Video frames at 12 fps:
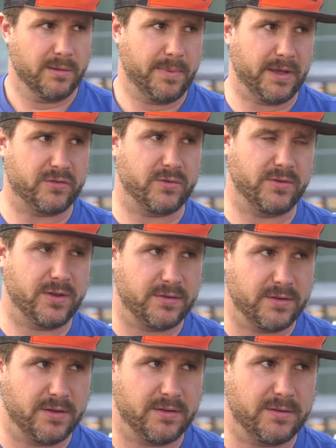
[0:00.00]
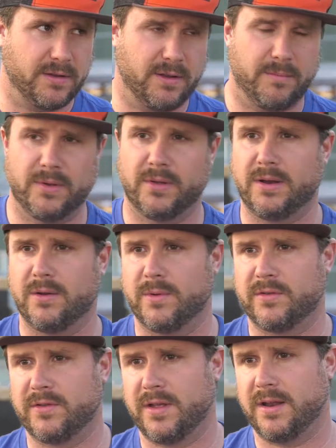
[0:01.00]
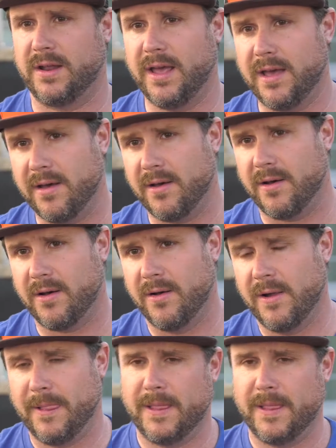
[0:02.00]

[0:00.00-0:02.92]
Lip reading: pest resistance and the ability to withstand hail